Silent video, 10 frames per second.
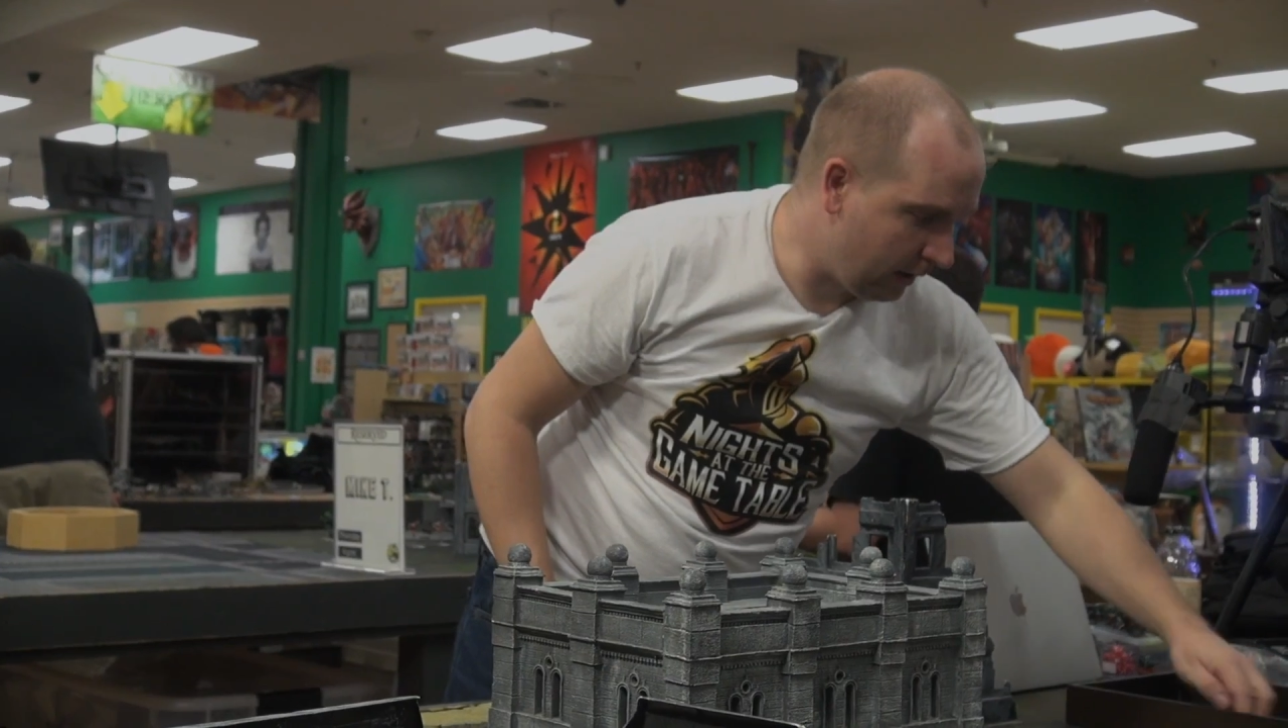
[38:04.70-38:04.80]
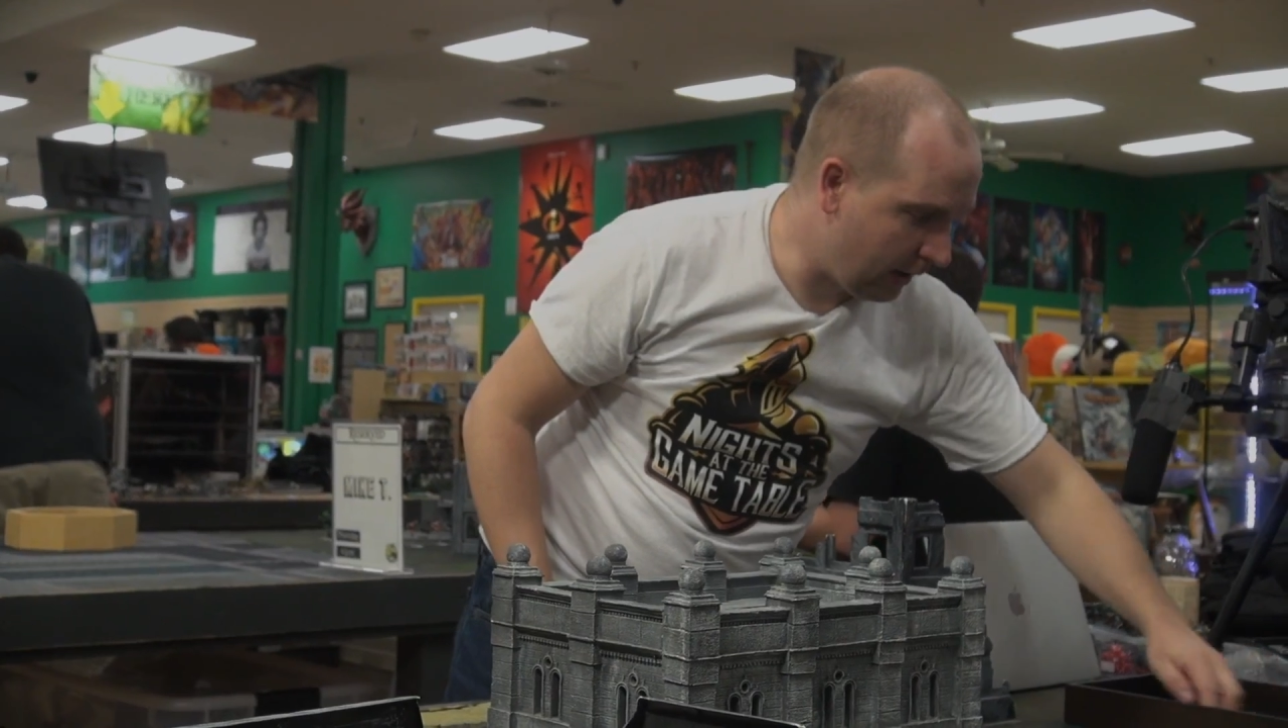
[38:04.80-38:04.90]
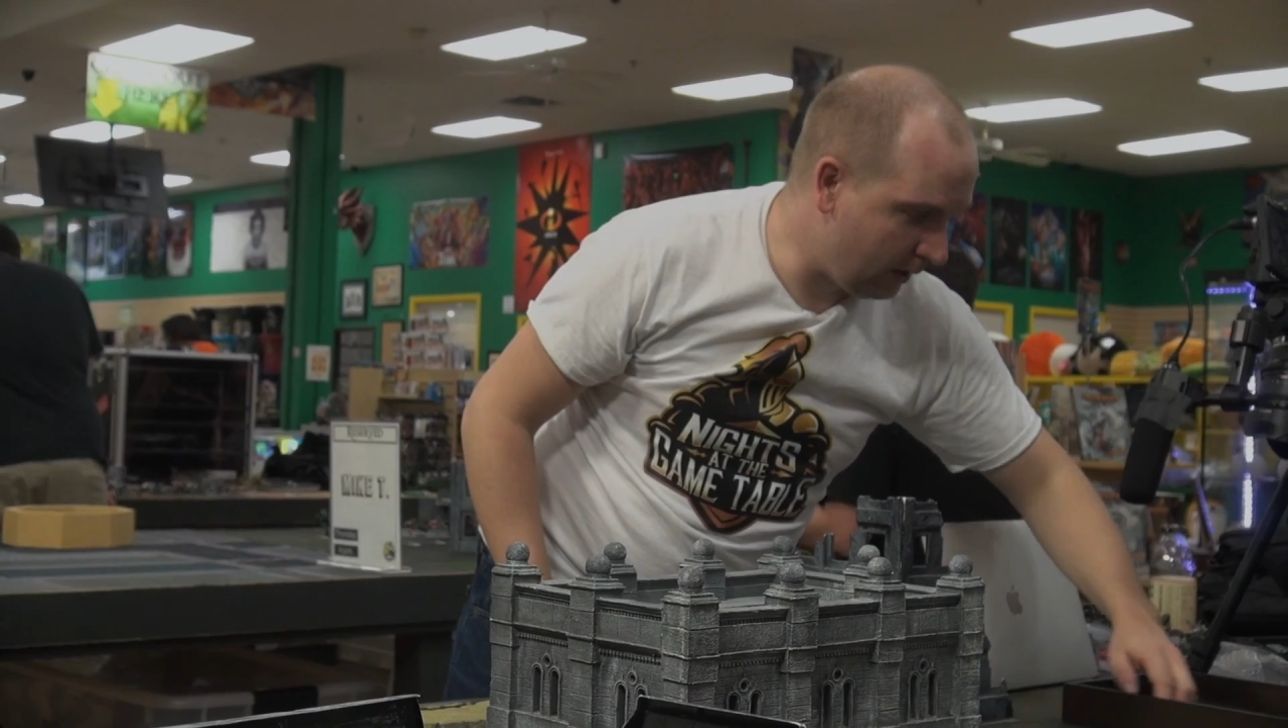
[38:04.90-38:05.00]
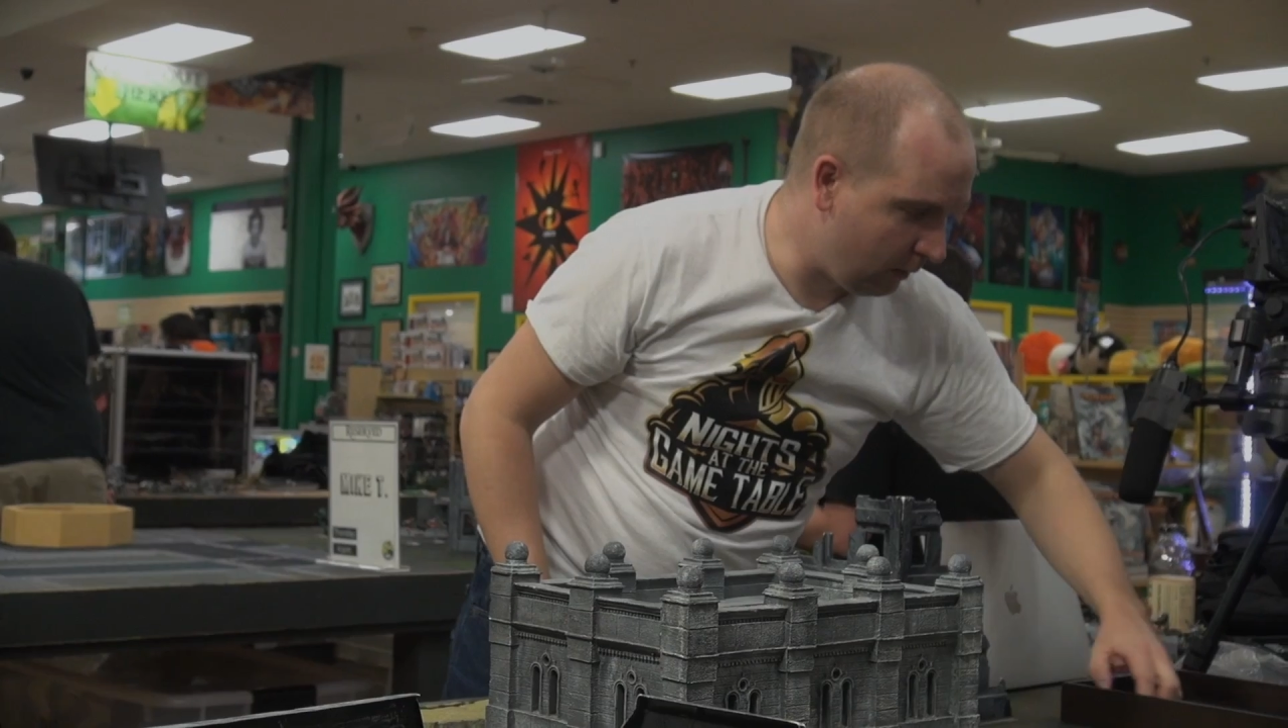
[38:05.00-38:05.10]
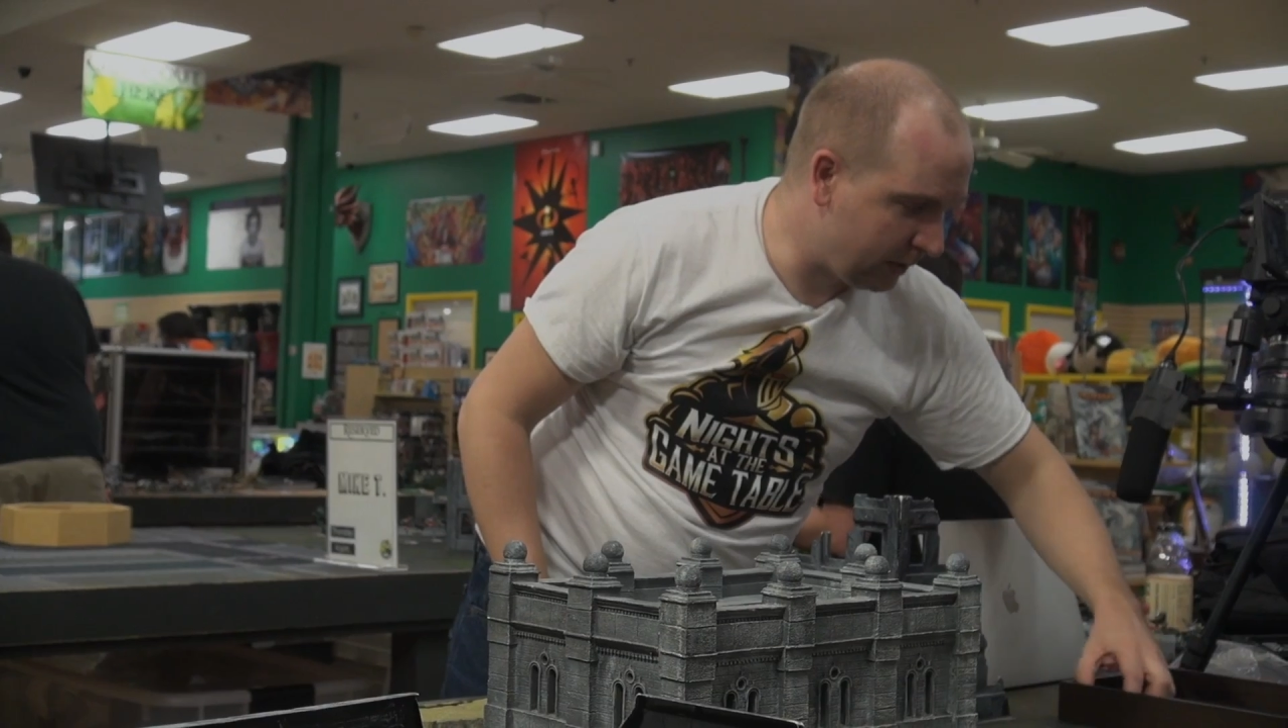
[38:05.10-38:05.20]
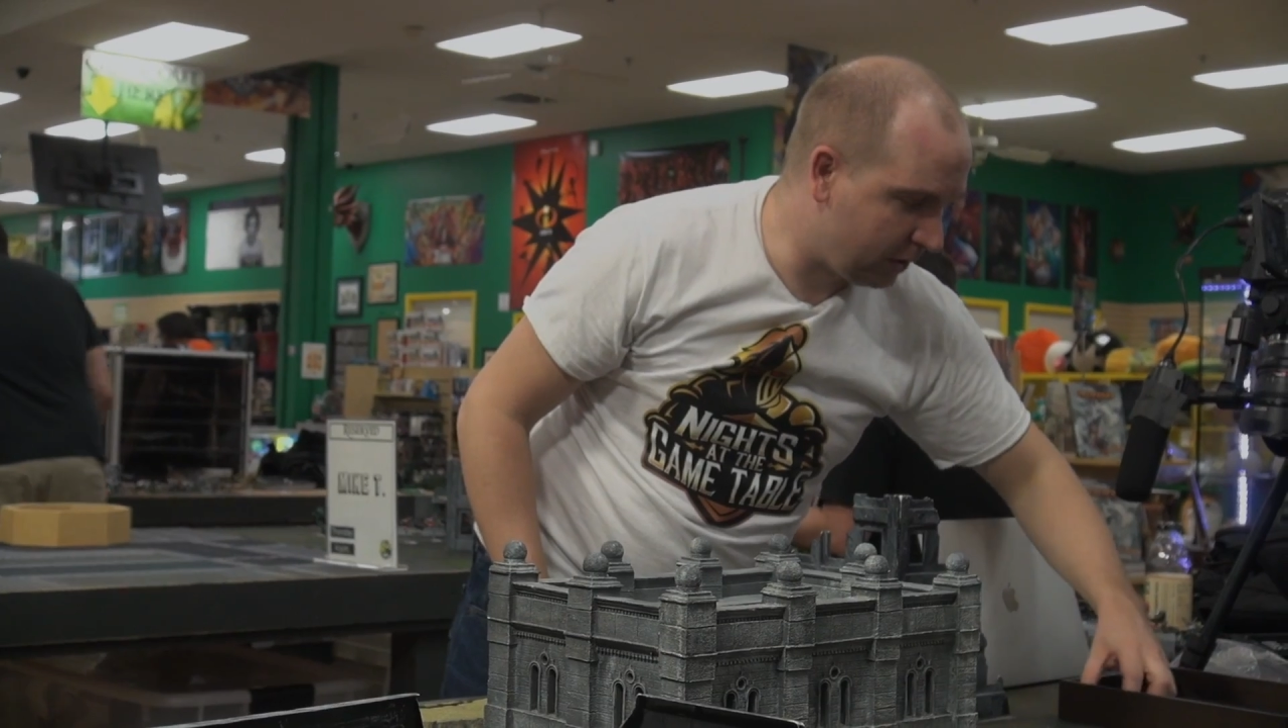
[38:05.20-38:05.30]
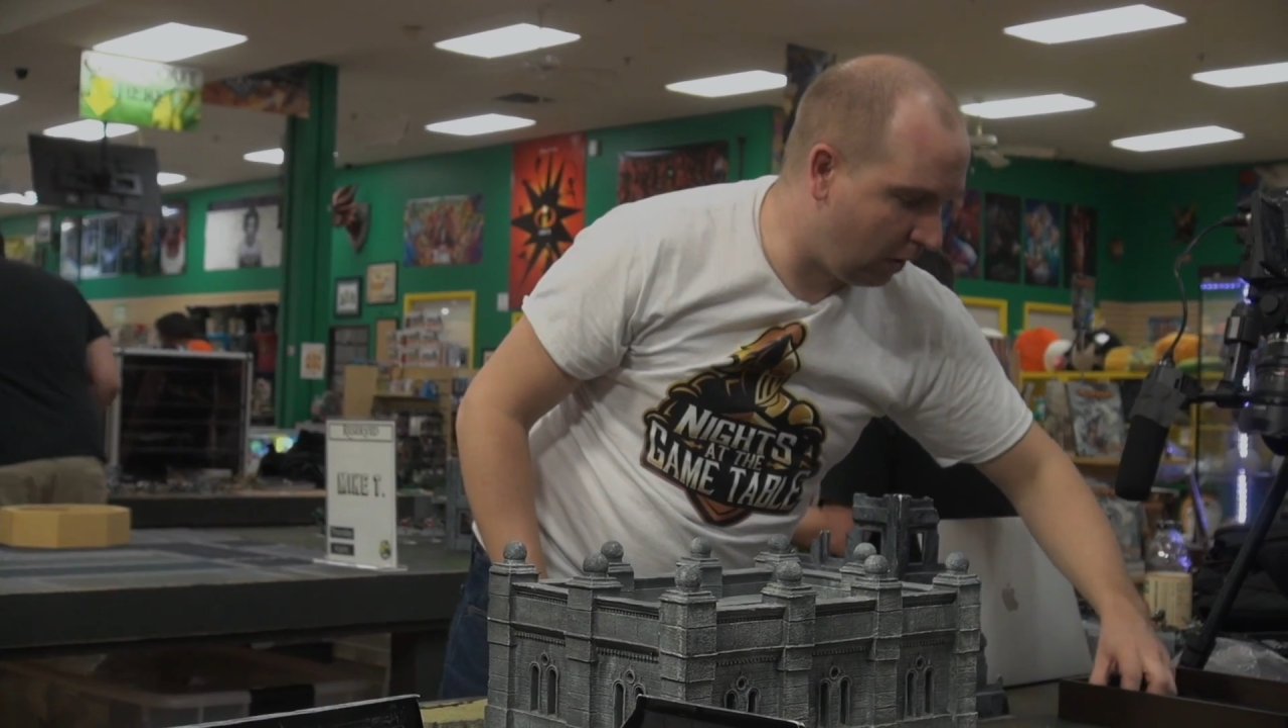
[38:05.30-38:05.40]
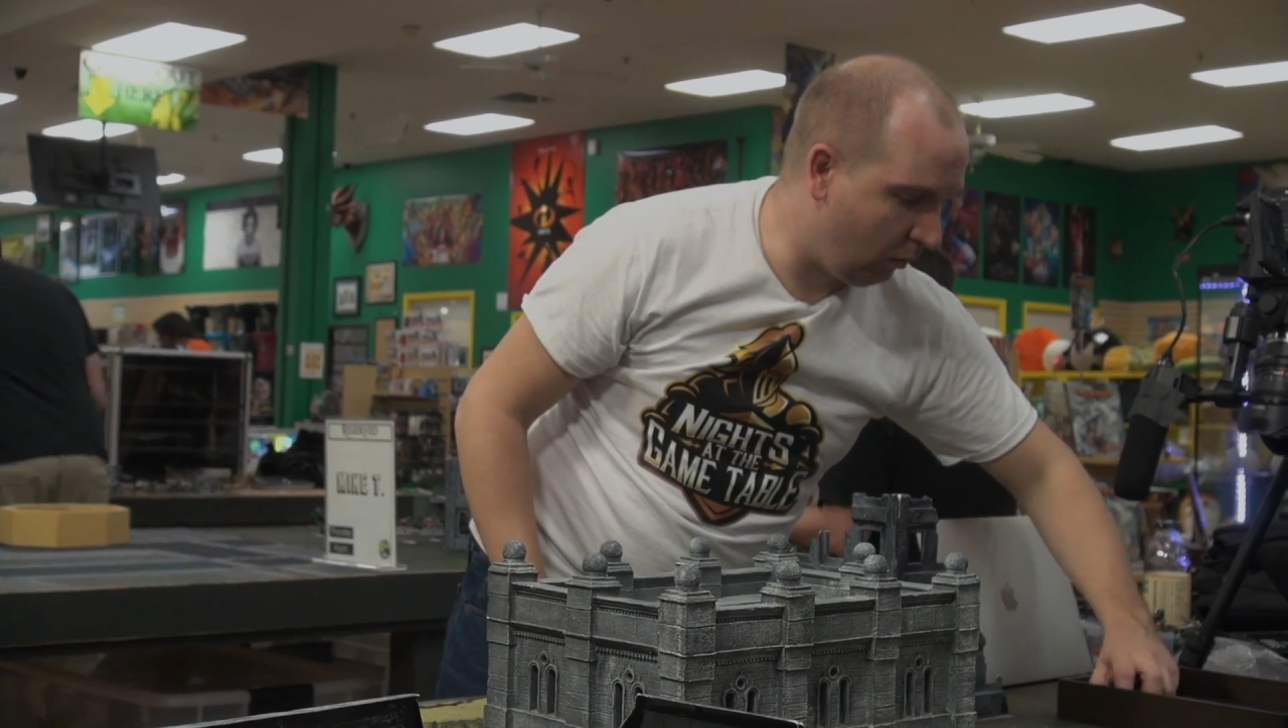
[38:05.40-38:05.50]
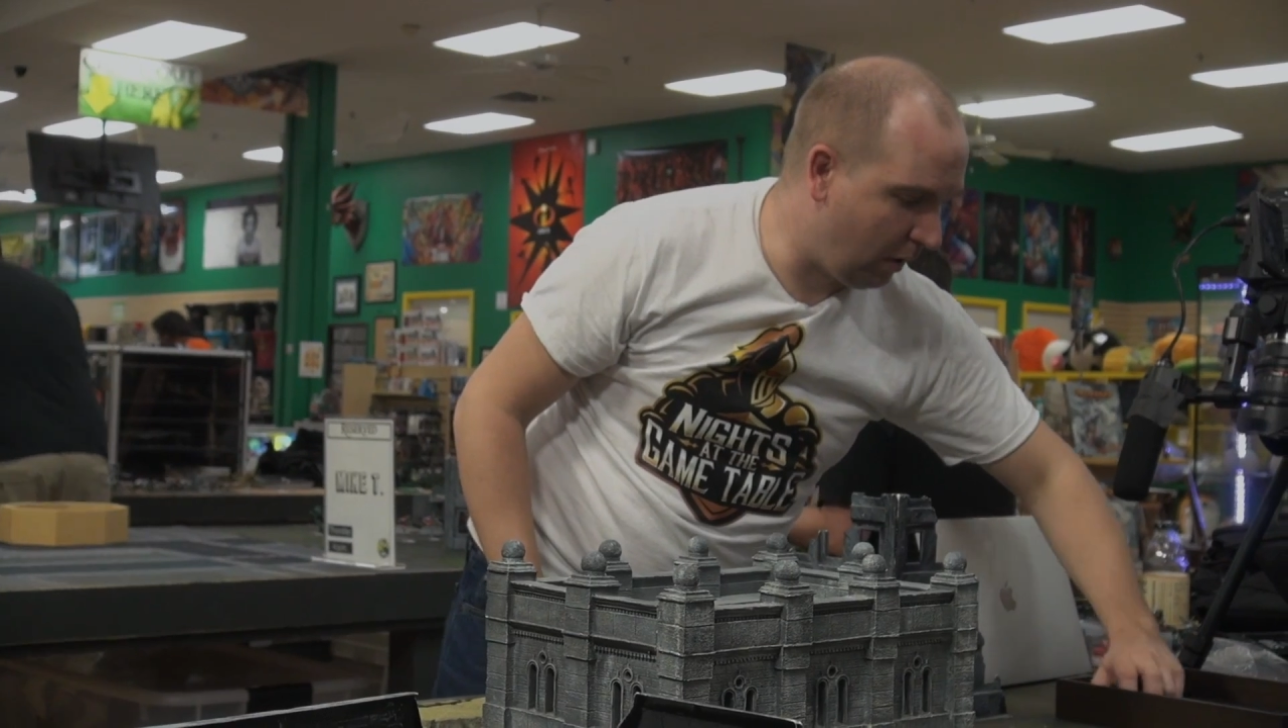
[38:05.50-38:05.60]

Then we've got